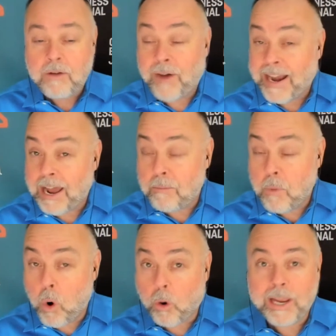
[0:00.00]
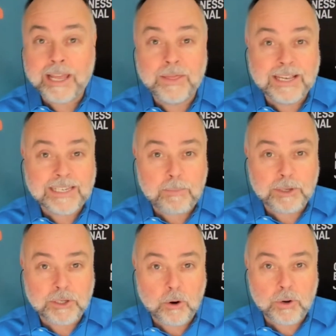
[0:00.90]
Find out more in this
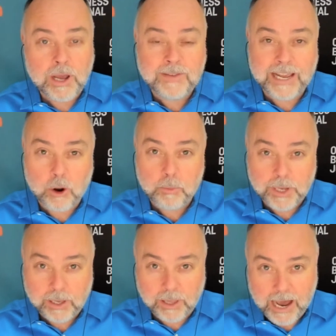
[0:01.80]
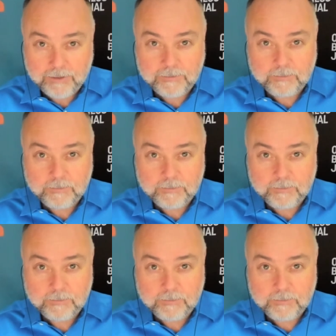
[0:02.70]
episode of Techopia Live.